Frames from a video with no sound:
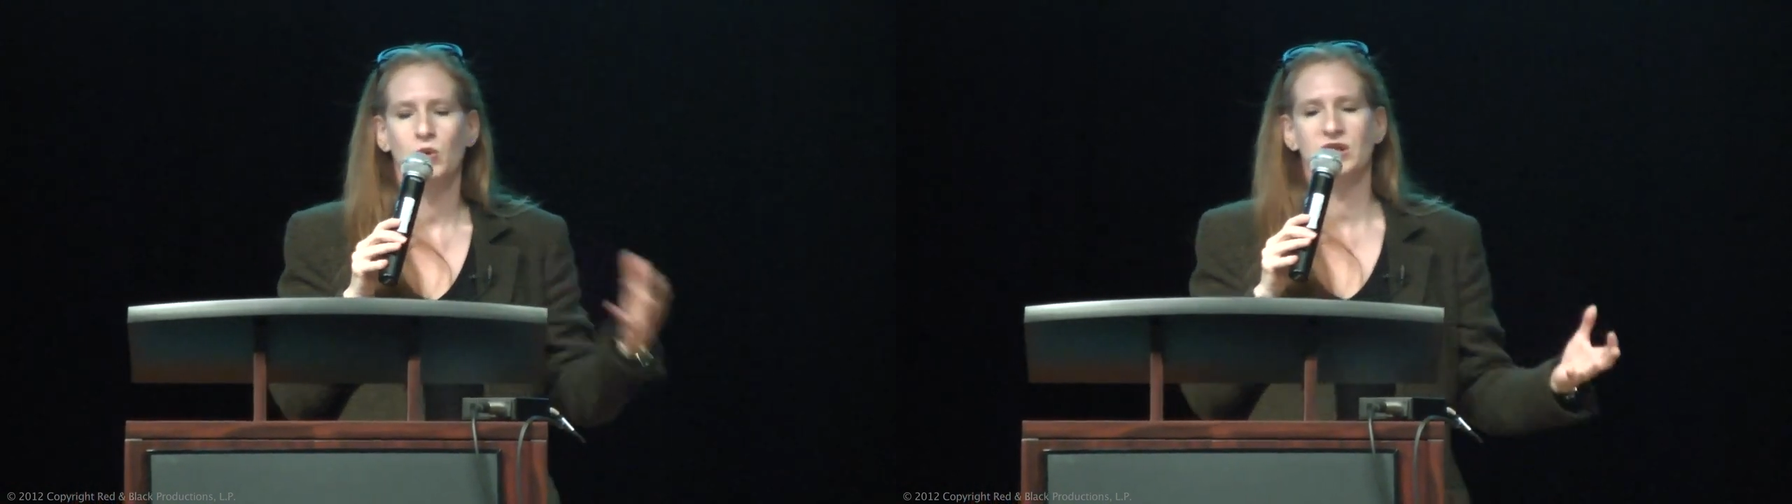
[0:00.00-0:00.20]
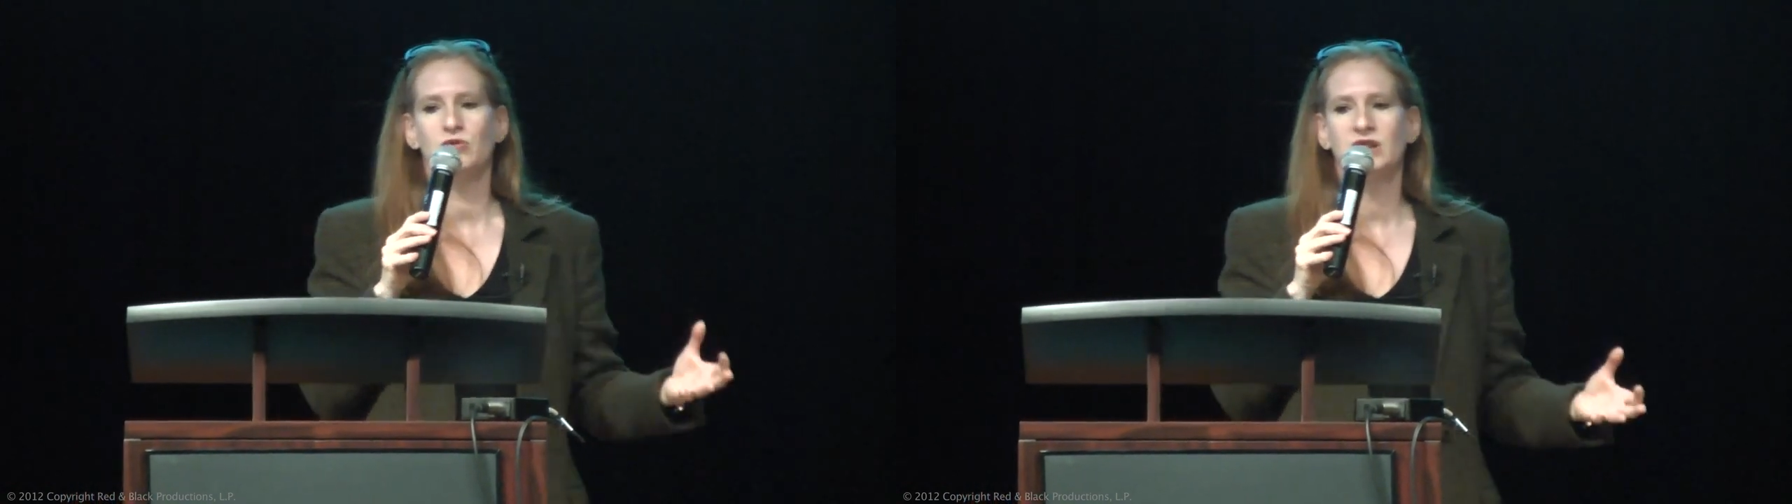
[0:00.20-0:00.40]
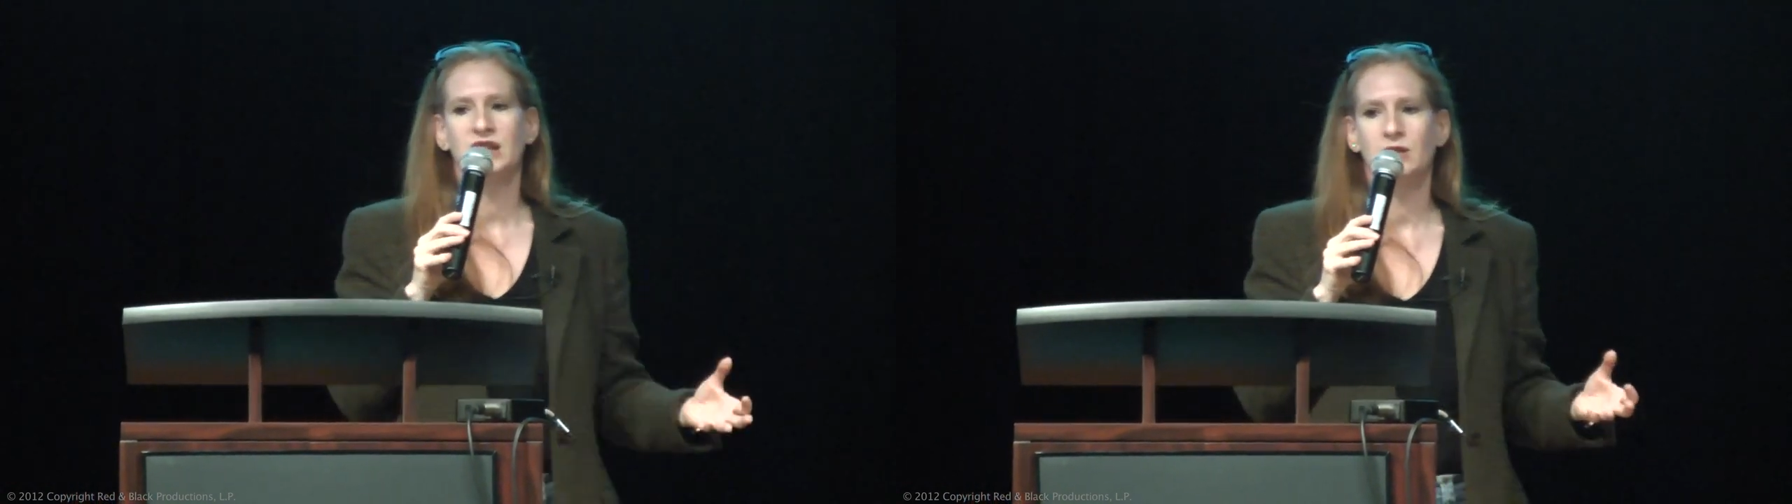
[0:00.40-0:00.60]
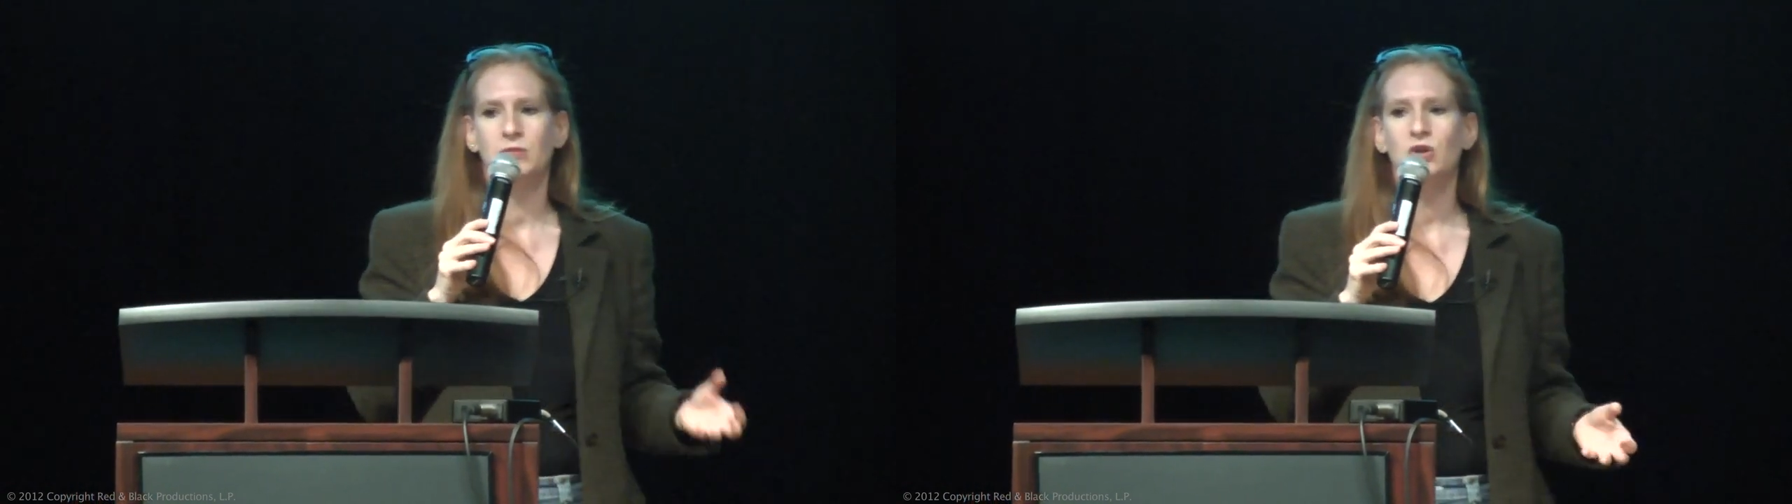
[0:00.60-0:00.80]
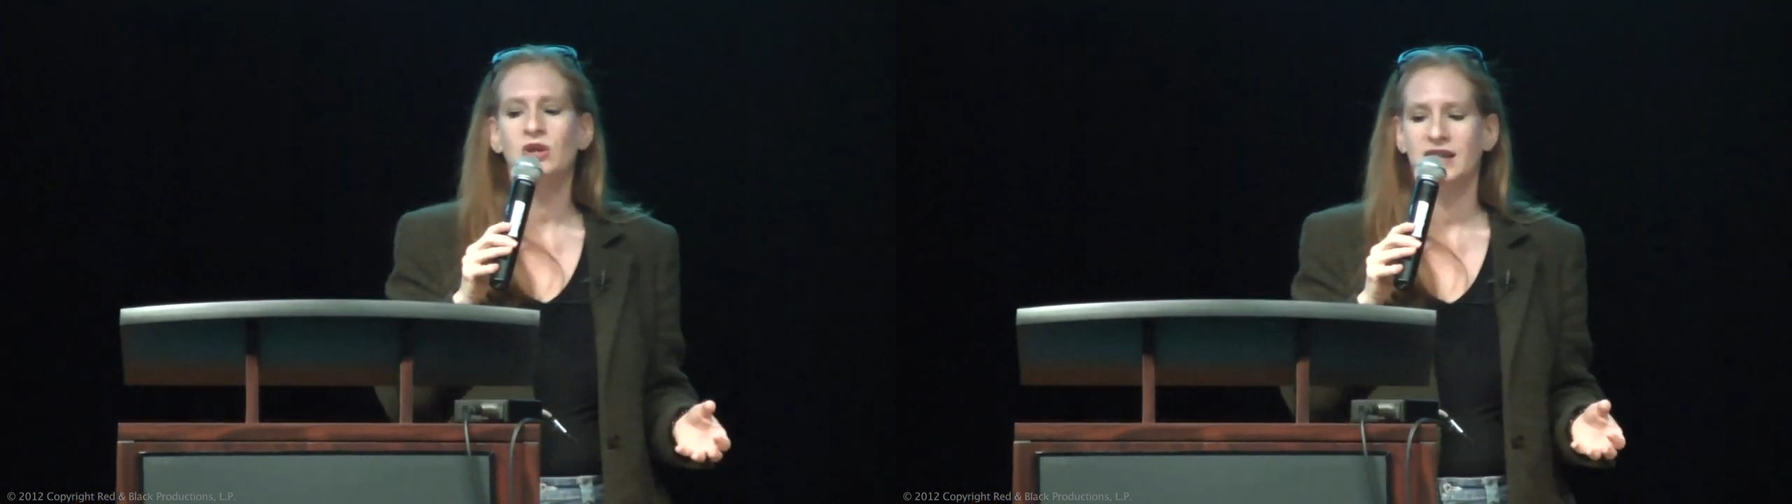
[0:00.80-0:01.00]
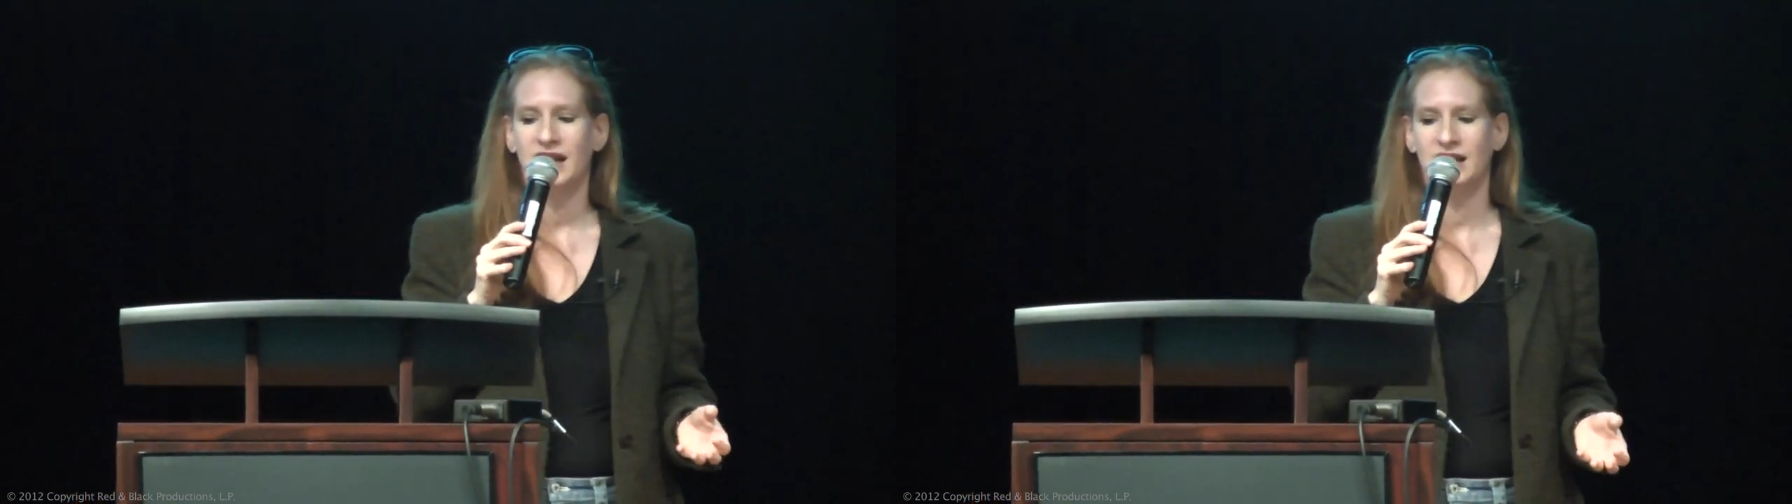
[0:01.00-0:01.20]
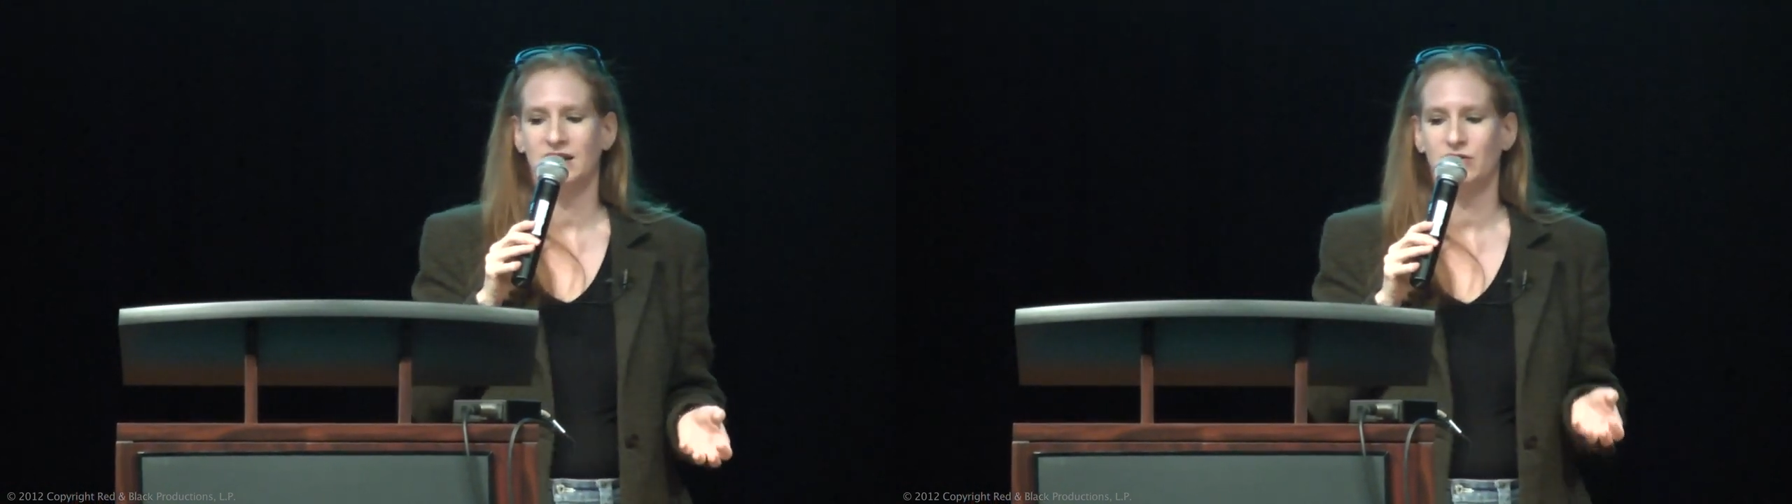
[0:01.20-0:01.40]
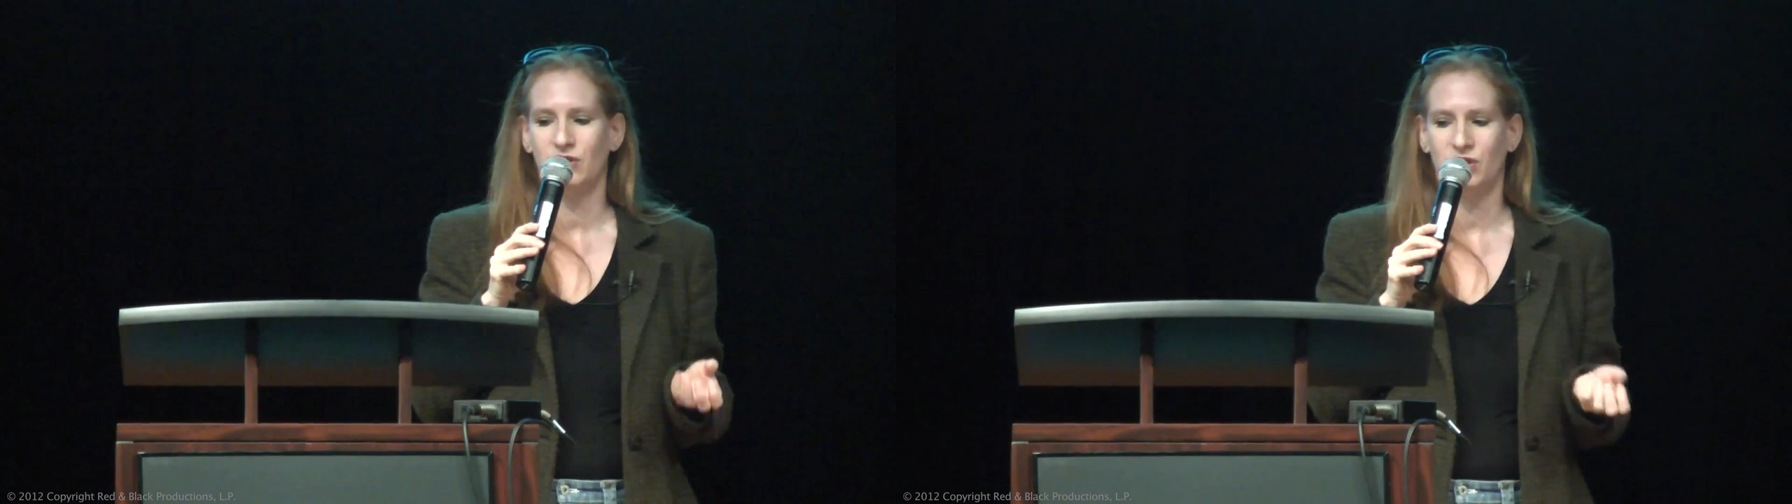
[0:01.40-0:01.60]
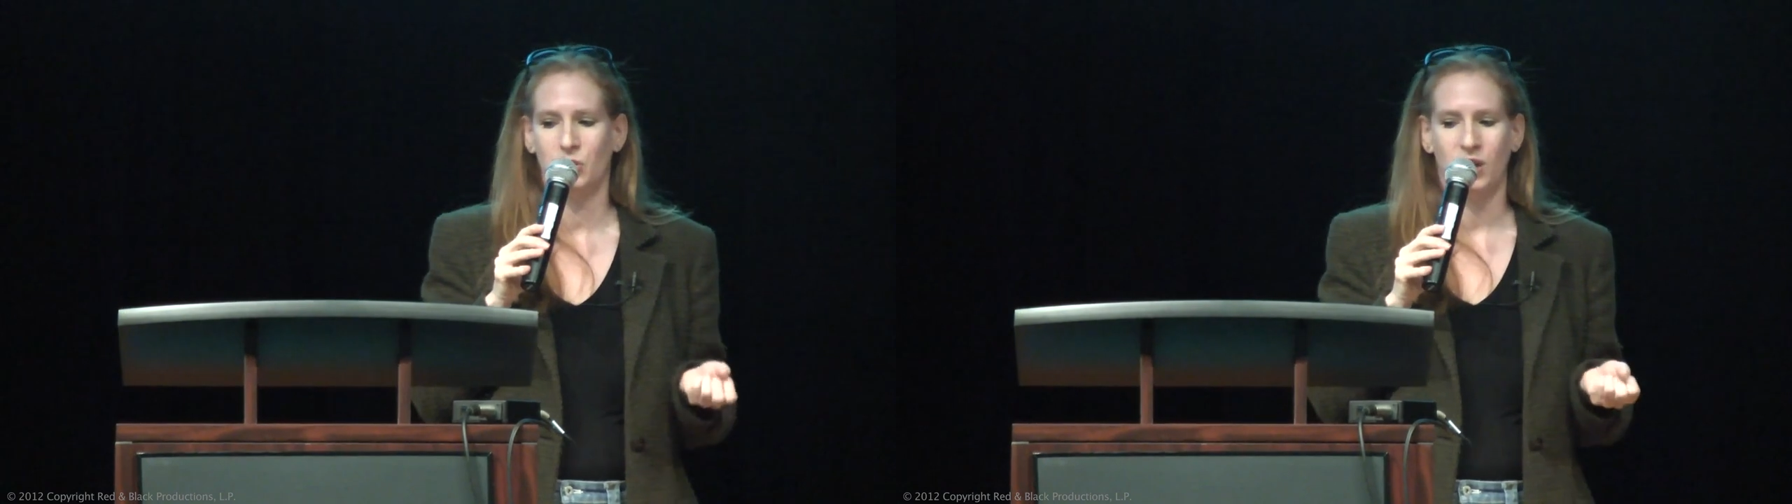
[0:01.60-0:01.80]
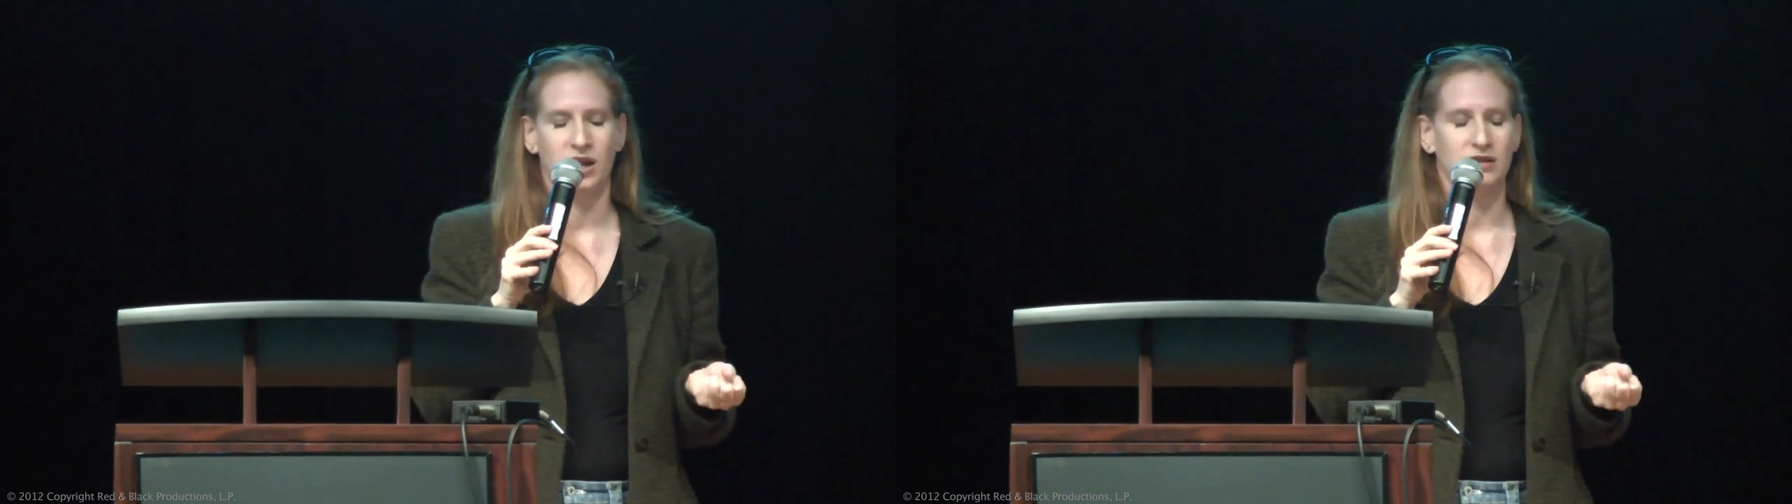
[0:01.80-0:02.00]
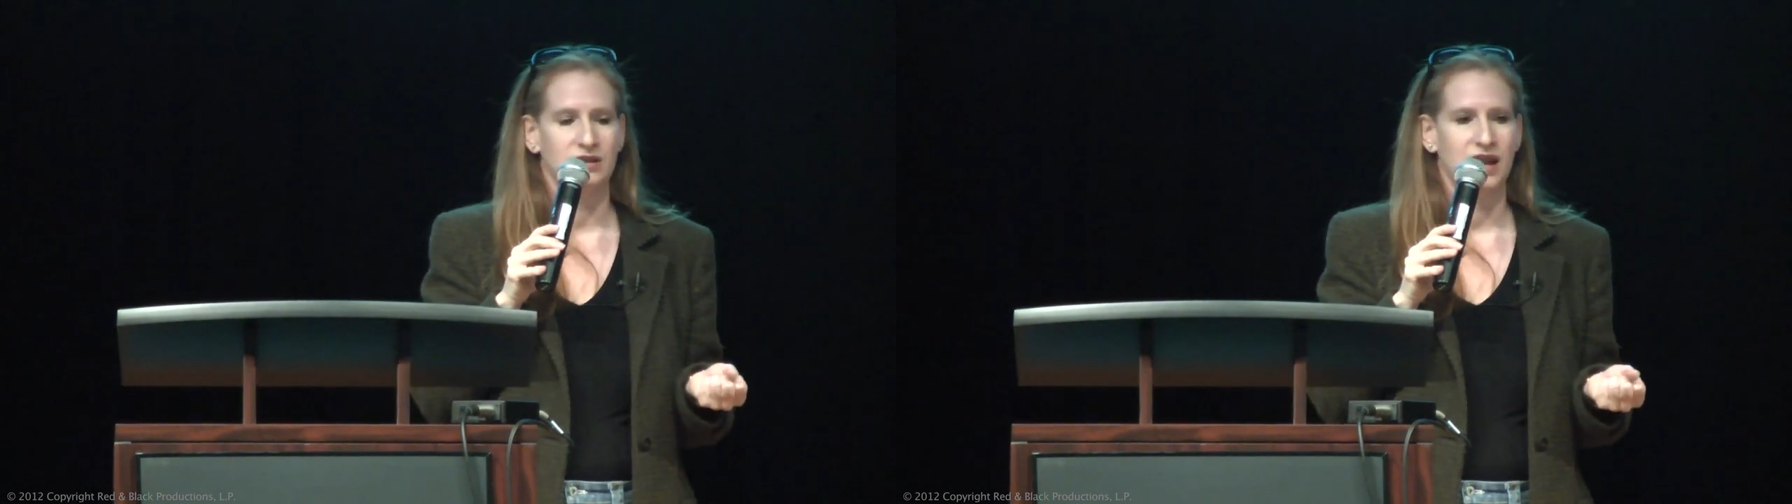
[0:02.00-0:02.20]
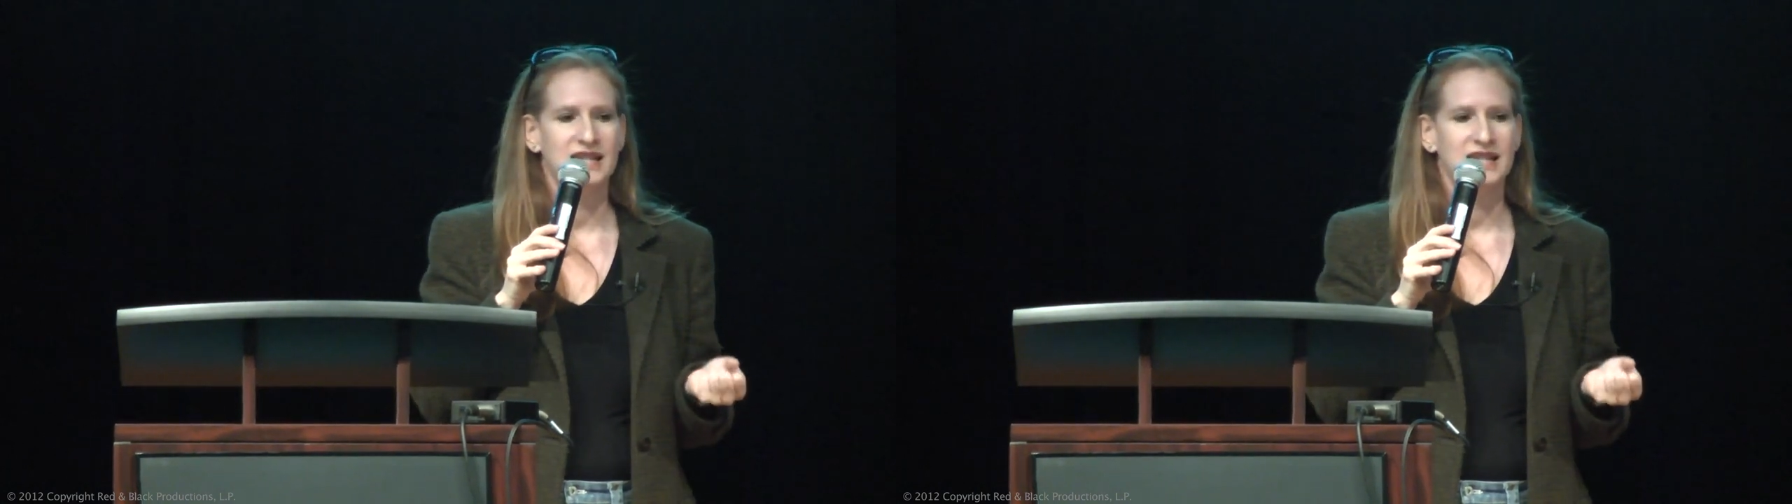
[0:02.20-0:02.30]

wasn't really communicating very well.